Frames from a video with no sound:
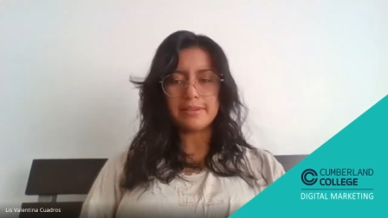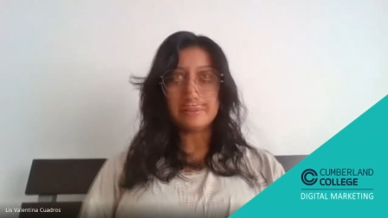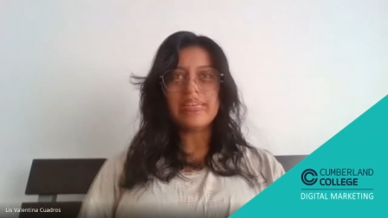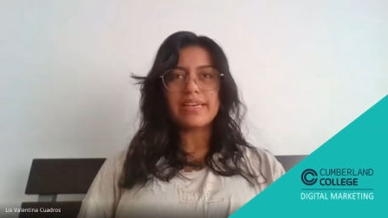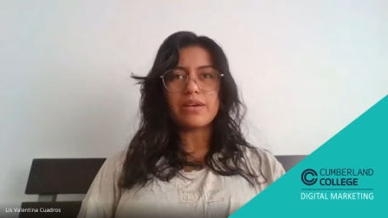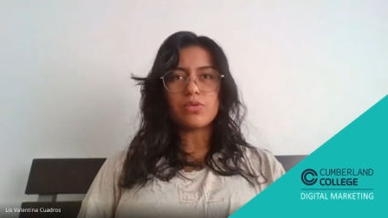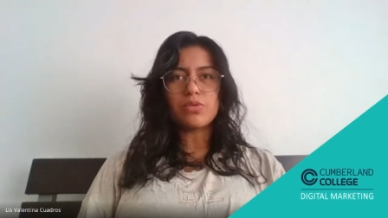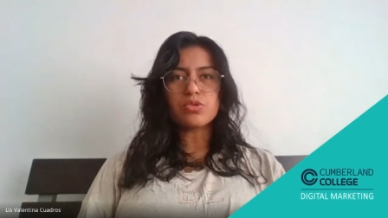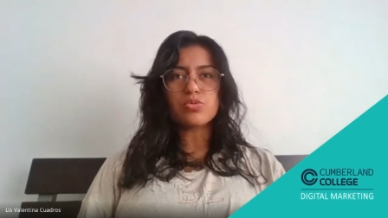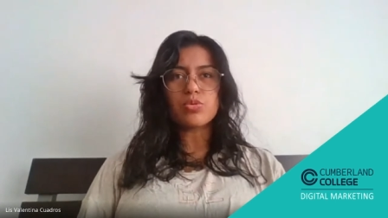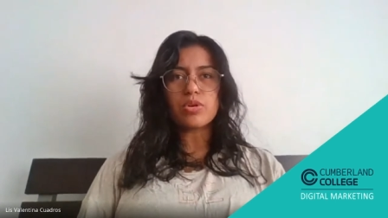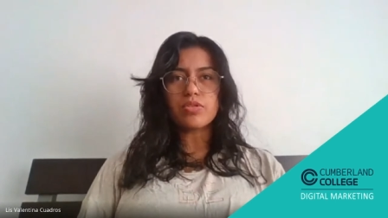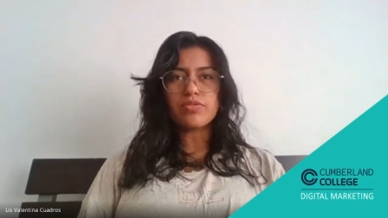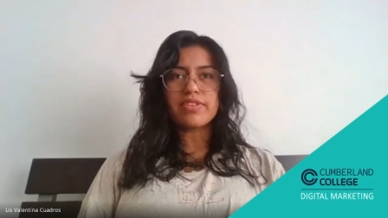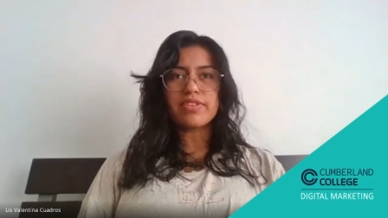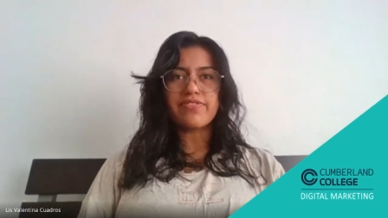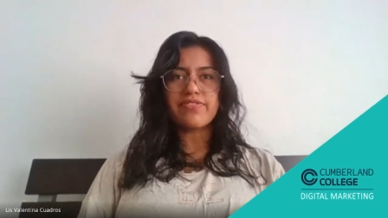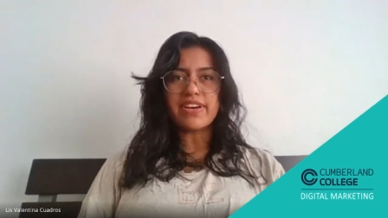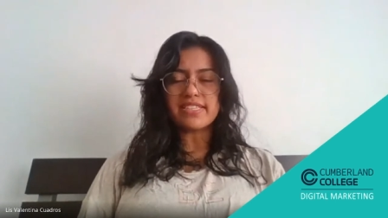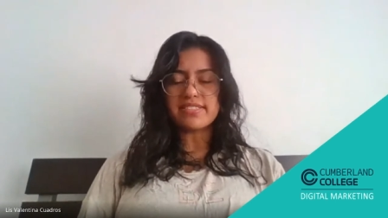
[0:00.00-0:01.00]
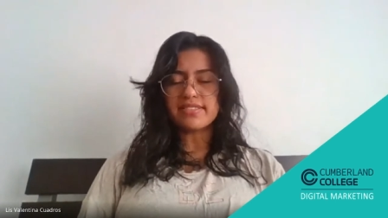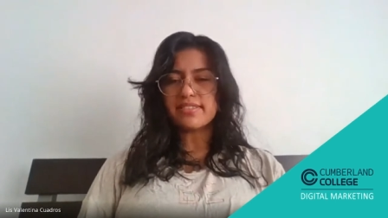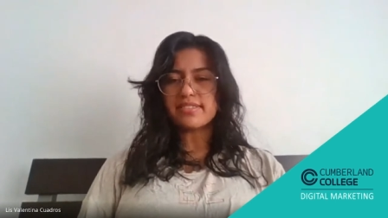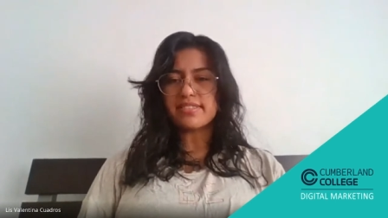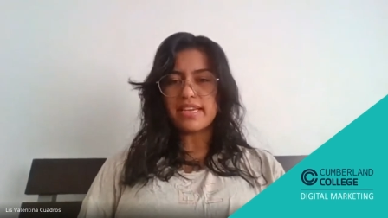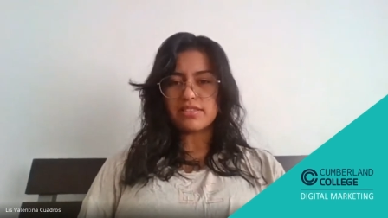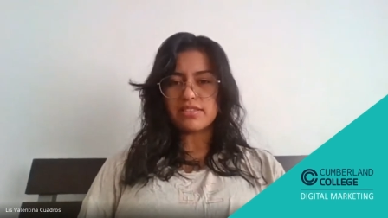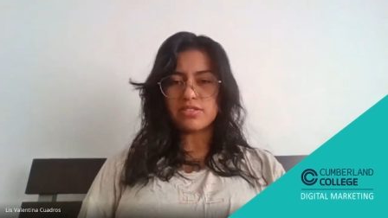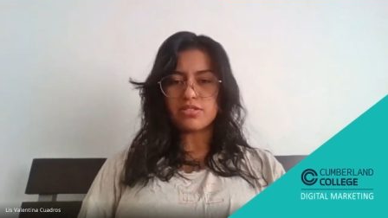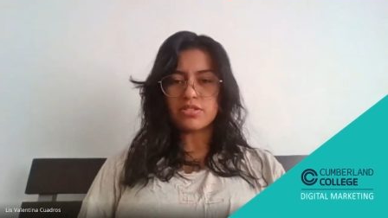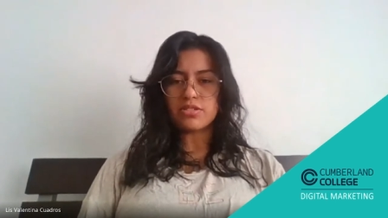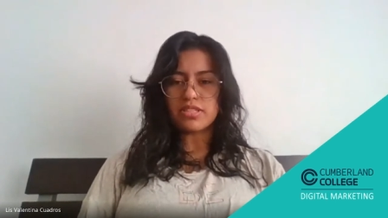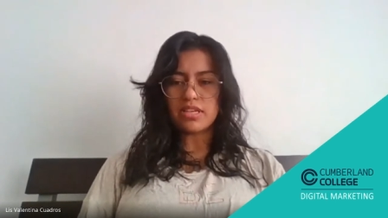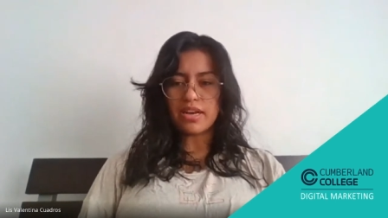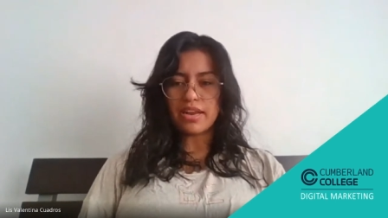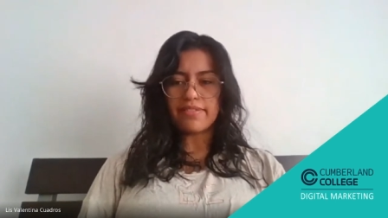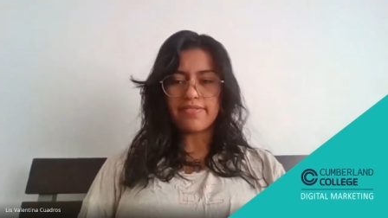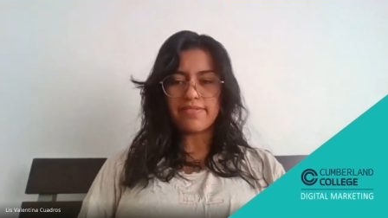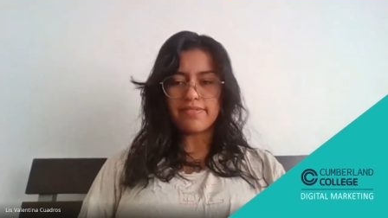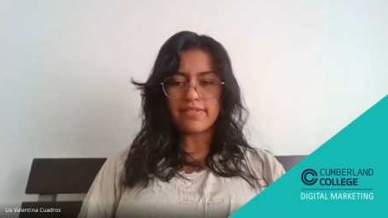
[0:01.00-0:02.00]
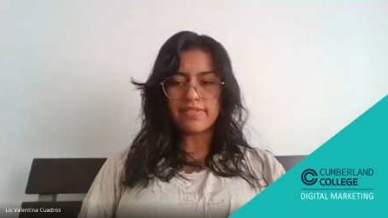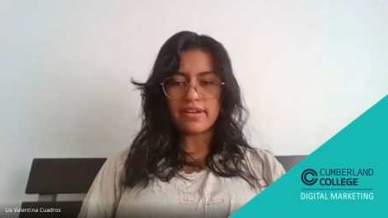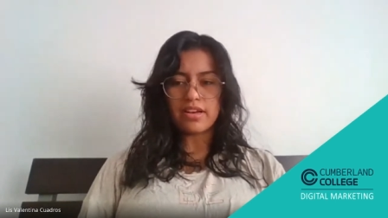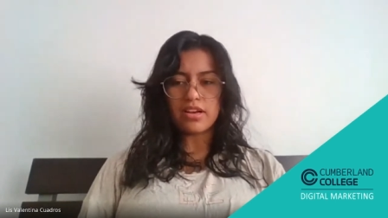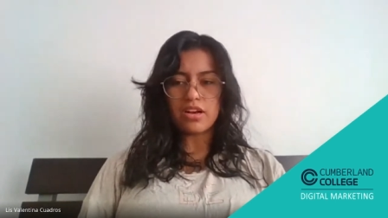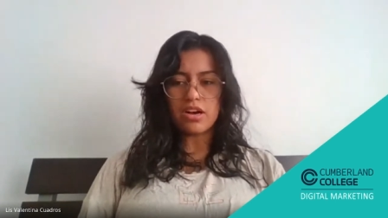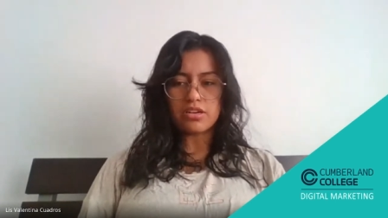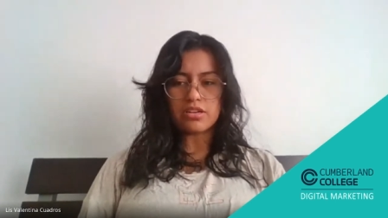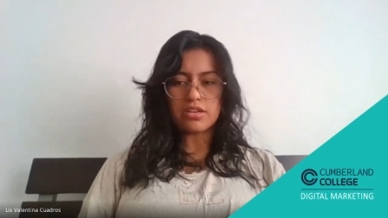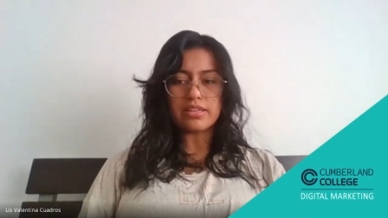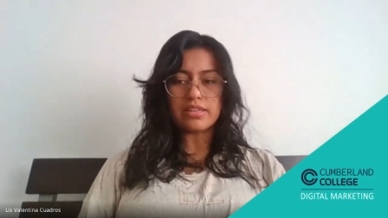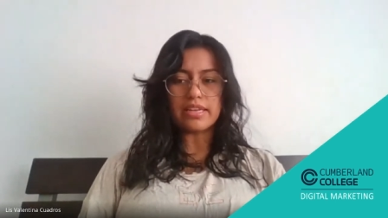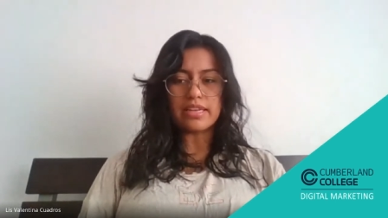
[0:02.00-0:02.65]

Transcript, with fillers: Like, it was one of the fastest answers that I've gotten.